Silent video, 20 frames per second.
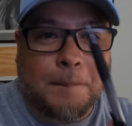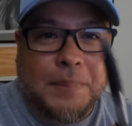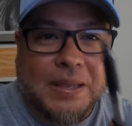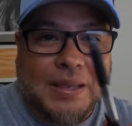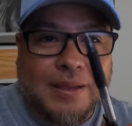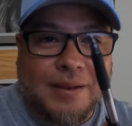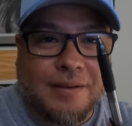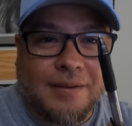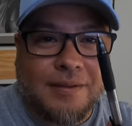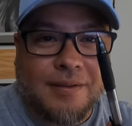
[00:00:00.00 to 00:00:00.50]

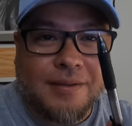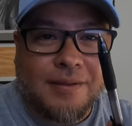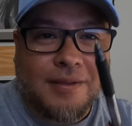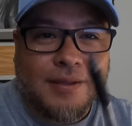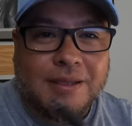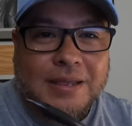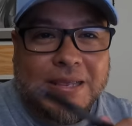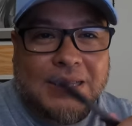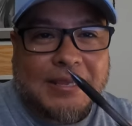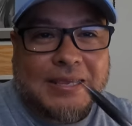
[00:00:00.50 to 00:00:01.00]
pen,
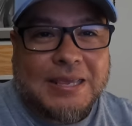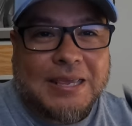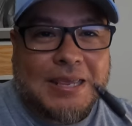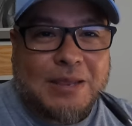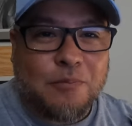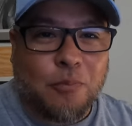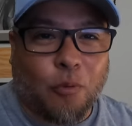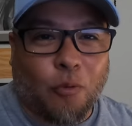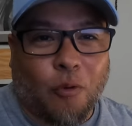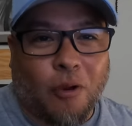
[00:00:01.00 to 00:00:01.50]

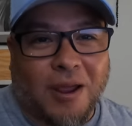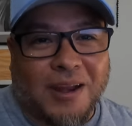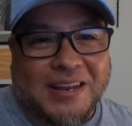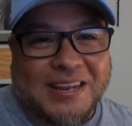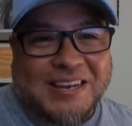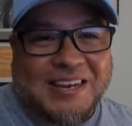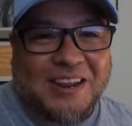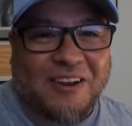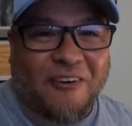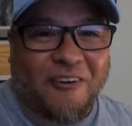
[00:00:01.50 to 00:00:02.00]
keep
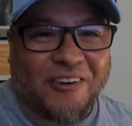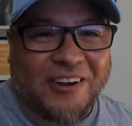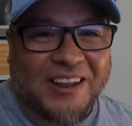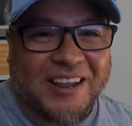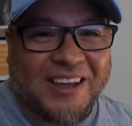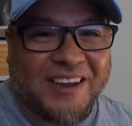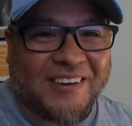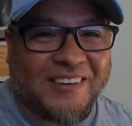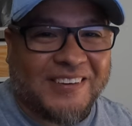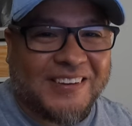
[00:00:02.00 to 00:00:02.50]
writing it all
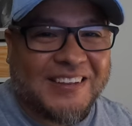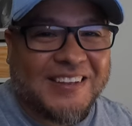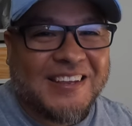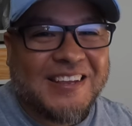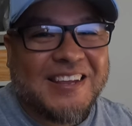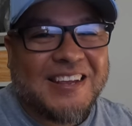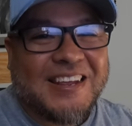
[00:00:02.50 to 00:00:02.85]
down,